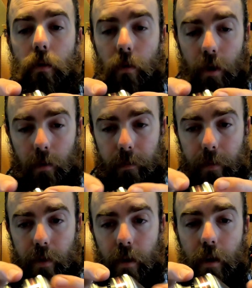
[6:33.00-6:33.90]
Well,
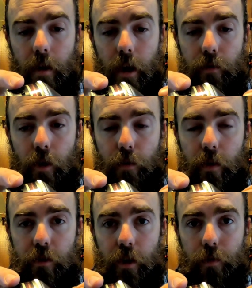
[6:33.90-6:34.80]
if you're
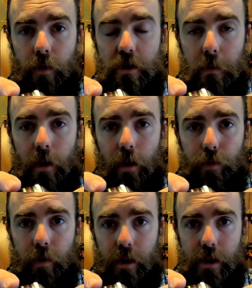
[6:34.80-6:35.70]
fishing for small
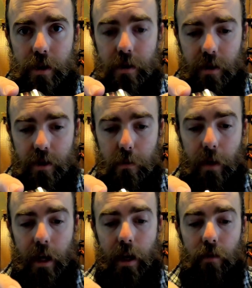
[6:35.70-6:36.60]
fish, such as
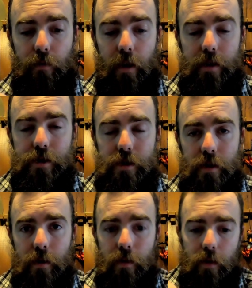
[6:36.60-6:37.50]
panfish,
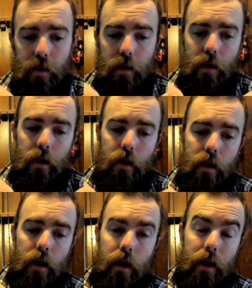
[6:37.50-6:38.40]

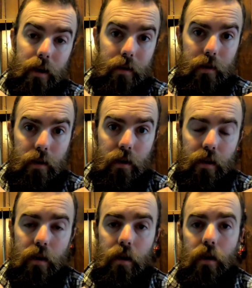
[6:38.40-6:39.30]
i.e.
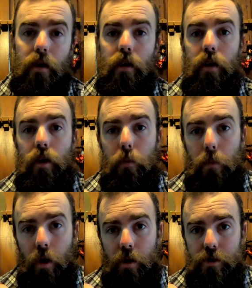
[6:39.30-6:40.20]

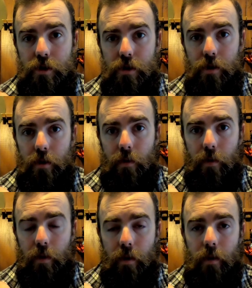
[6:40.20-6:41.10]
perch,
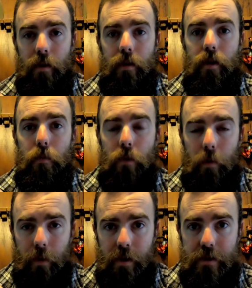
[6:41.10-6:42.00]

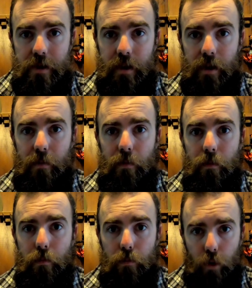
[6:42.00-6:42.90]
pumpkin seed,
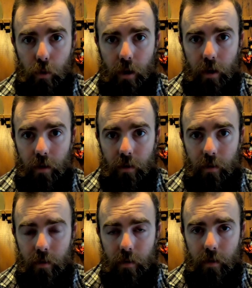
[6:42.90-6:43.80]
bluegill,
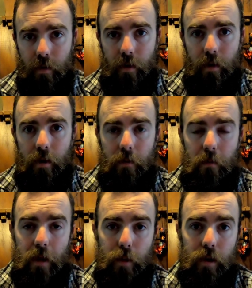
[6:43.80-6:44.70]

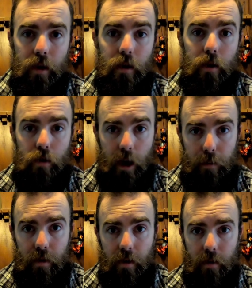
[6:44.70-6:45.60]
maybe
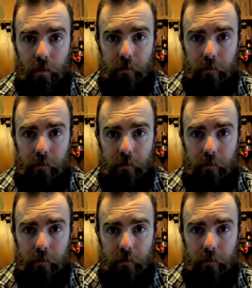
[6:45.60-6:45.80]
crappie,